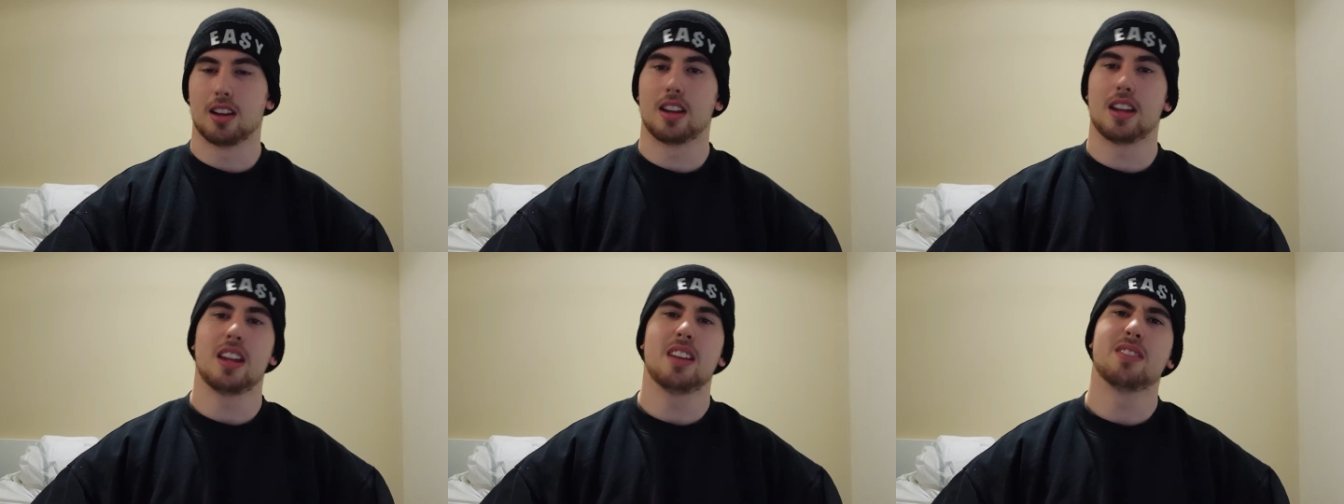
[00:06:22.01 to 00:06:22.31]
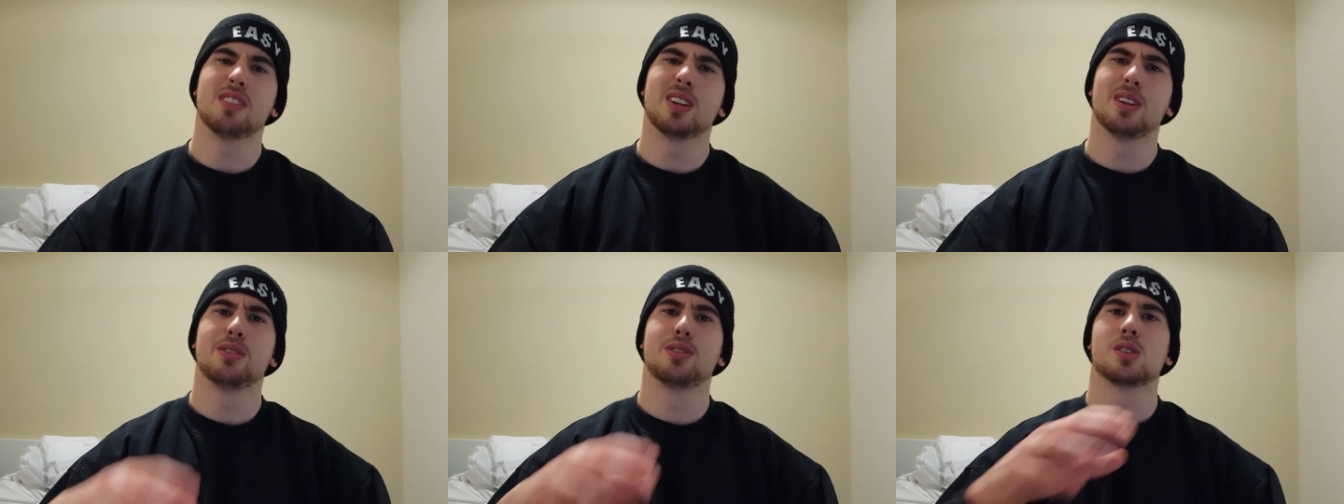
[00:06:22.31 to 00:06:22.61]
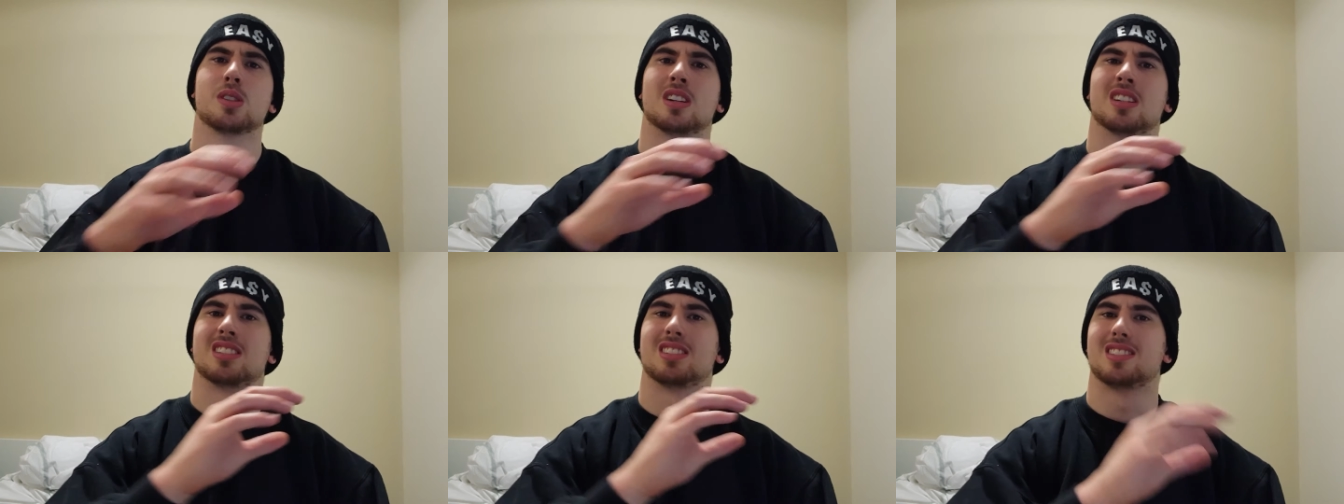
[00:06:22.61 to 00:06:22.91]
even if
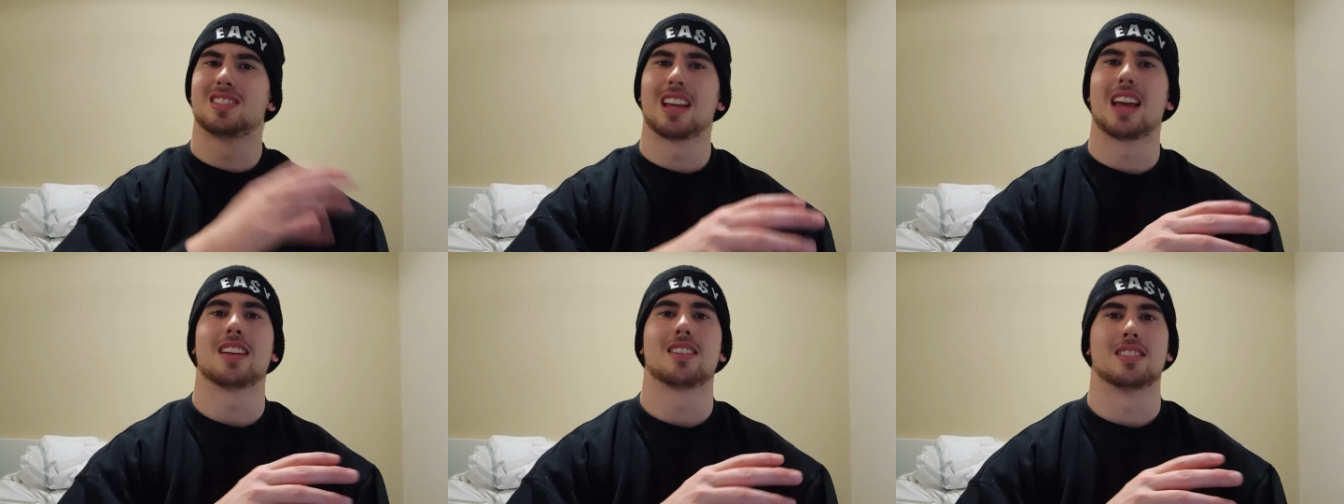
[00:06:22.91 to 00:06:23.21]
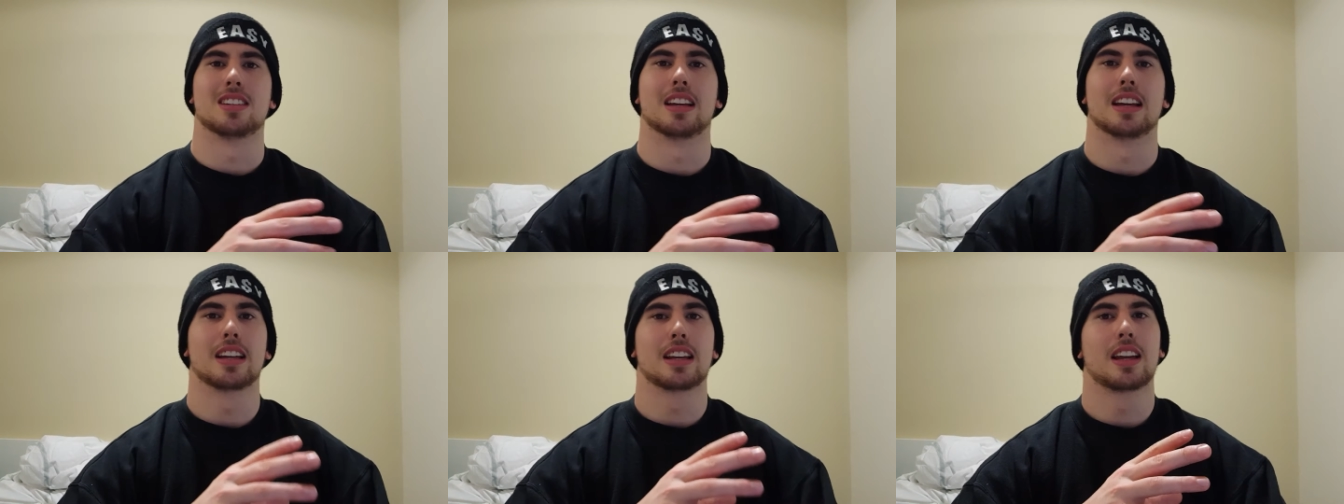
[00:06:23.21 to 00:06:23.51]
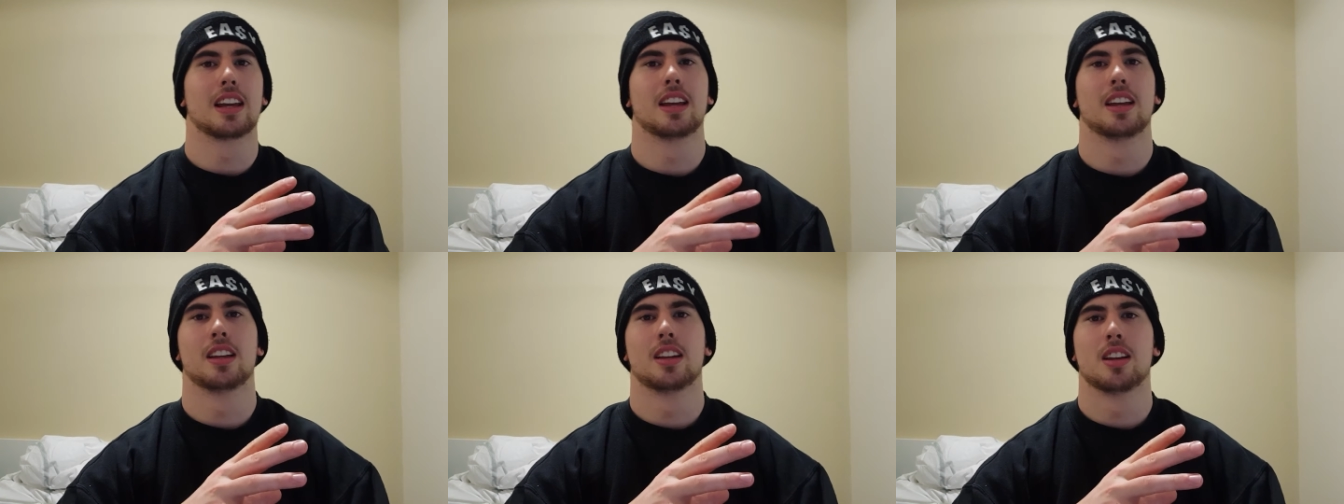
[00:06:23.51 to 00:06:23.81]
you're
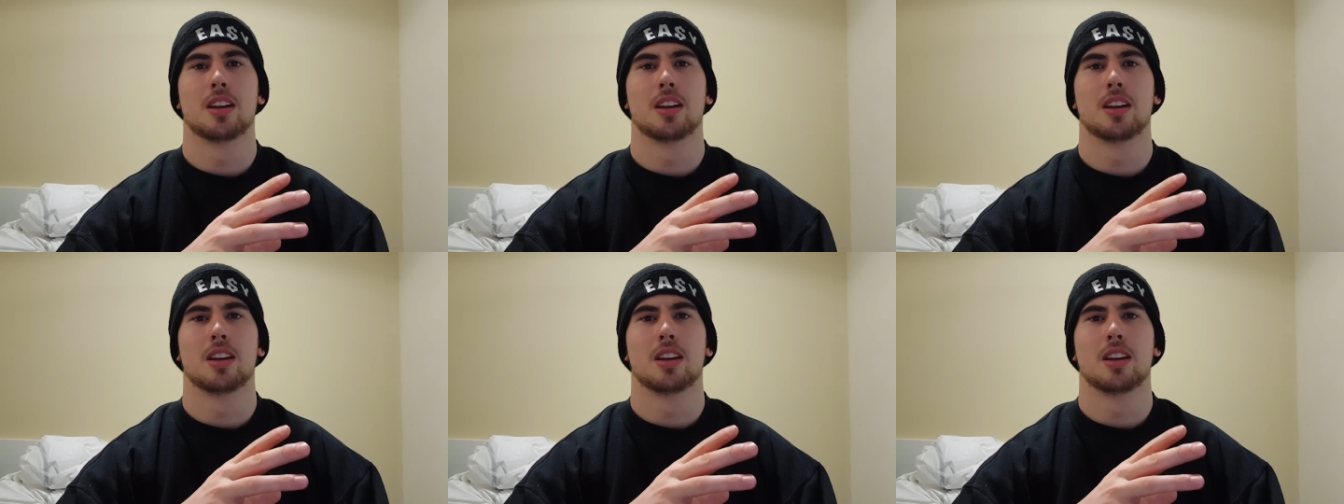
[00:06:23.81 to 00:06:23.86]
aesthetic,